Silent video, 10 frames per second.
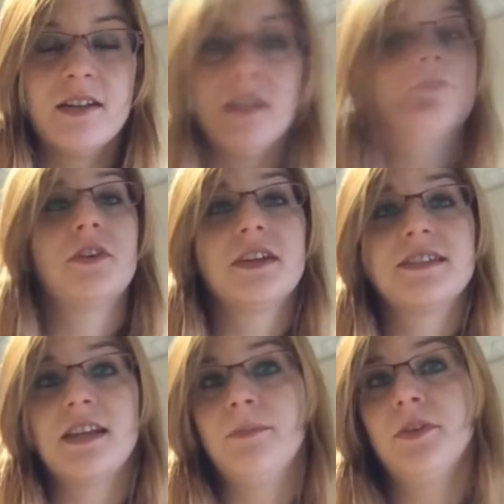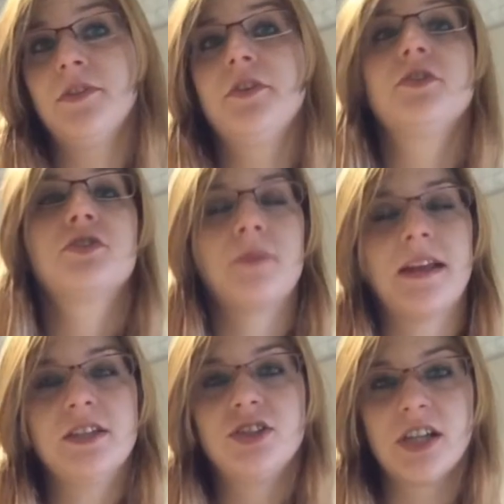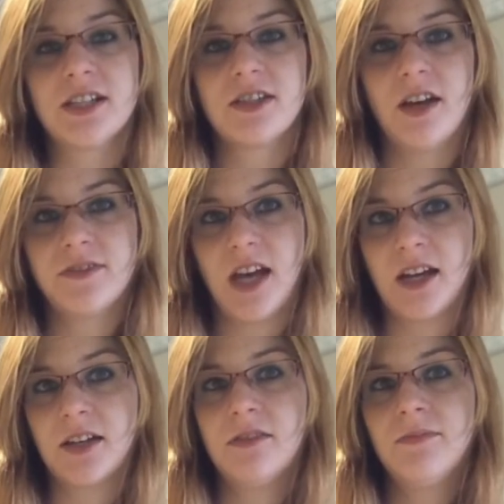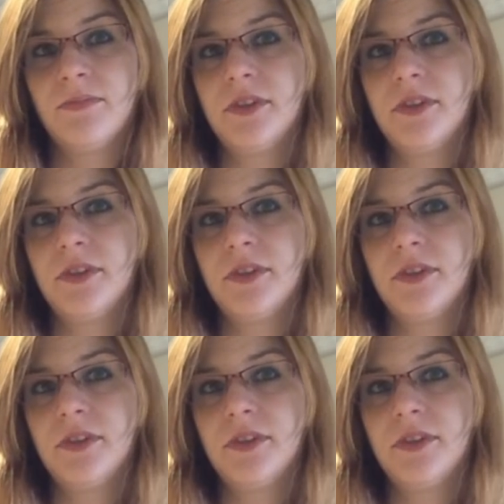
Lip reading: Like, for example, their shredded chicken soft taco.